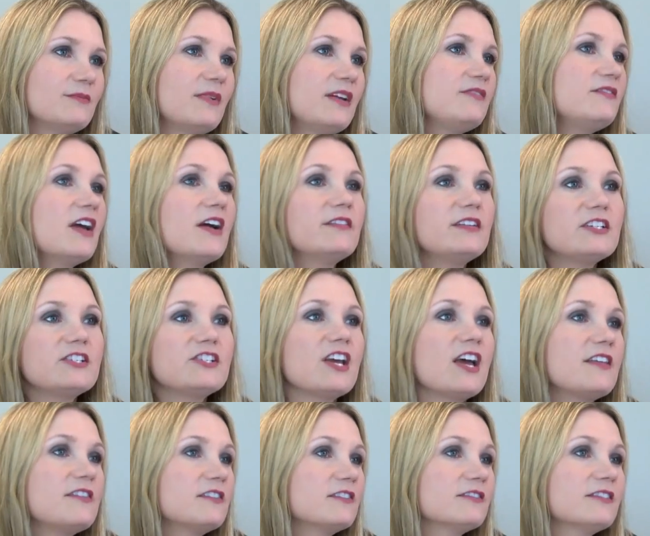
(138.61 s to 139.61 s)
We've known each
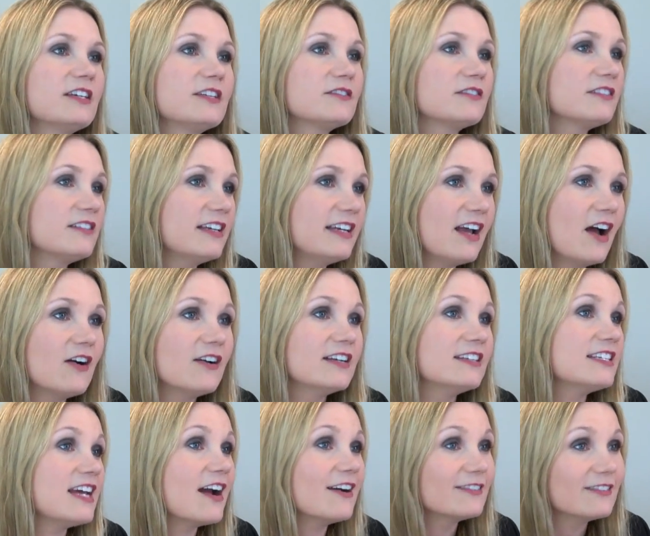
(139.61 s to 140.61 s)
other literally our
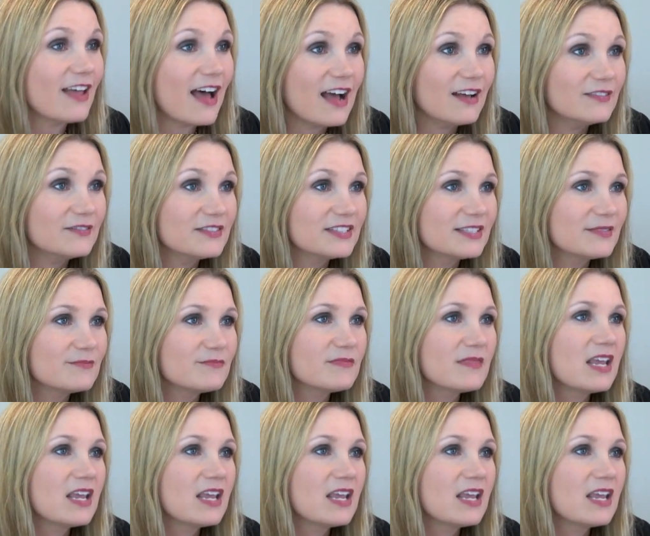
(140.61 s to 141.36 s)
entire lives.